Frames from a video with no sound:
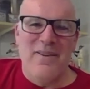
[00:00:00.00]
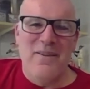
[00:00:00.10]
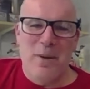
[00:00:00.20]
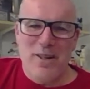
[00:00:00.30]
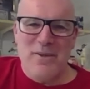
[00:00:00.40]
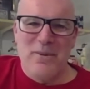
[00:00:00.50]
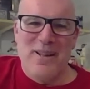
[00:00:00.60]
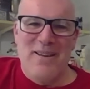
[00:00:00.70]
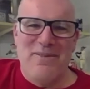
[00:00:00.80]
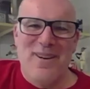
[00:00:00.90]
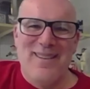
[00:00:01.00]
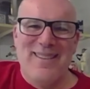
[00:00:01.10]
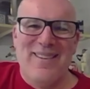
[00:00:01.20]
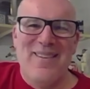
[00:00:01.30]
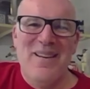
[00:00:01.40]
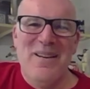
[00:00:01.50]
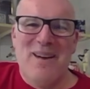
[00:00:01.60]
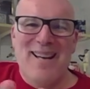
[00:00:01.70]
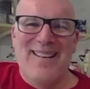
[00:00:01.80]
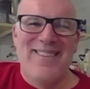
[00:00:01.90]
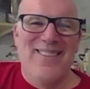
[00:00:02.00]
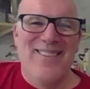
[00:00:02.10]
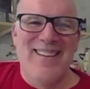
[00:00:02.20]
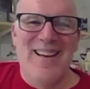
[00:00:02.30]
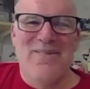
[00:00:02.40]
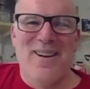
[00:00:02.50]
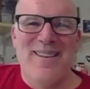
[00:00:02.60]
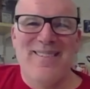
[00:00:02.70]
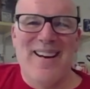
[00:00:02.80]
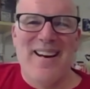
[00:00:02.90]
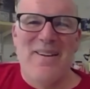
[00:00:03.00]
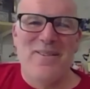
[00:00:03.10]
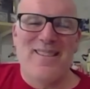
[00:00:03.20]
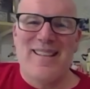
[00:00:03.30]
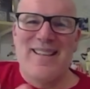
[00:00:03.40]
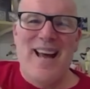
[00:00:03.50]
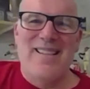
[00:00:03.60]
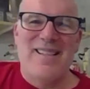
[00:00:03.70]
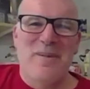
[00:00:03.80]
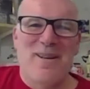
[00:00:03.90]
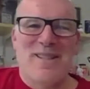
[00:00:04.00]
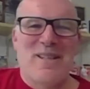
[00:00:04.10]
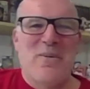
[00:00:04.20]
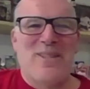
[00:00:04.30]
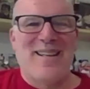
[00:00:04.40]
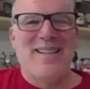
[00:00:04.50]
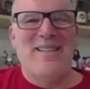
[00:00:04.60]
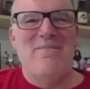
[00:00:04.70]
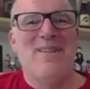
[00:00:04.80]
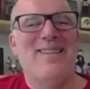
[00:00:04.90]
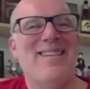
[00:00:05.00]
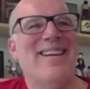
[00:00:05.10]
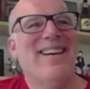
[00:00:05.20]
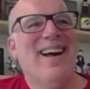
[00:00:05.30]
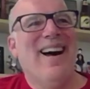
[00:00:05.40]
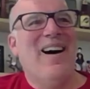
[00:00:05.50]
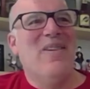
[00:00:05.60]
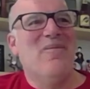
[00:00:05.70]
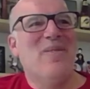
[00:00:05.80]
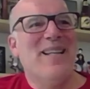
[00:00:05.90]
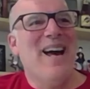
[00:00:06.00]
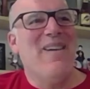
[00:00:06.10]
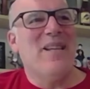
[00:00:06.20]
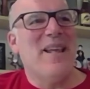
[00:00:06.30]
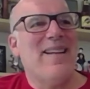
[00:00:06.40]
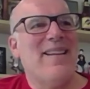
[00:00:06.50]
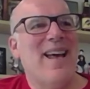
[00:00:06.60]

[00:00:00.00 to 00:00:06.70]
Mark's a real life friend. Mike, you're a real life friend. Right? I don't see you guys as much as I wish I did, but yeah, I mean that